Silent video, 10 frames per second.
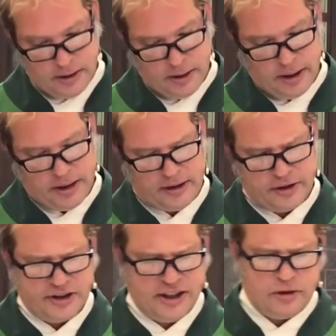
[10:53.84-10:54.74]
Another
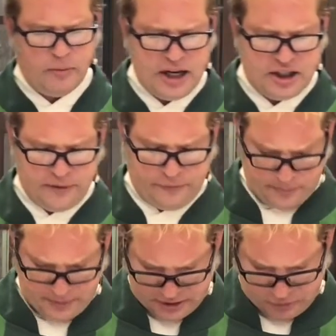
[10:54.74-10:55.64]
situation
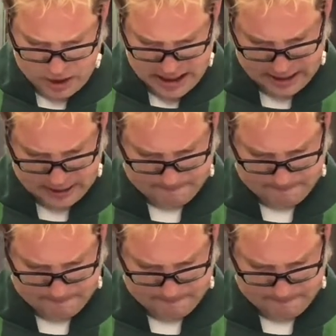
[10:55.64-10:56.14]
from this week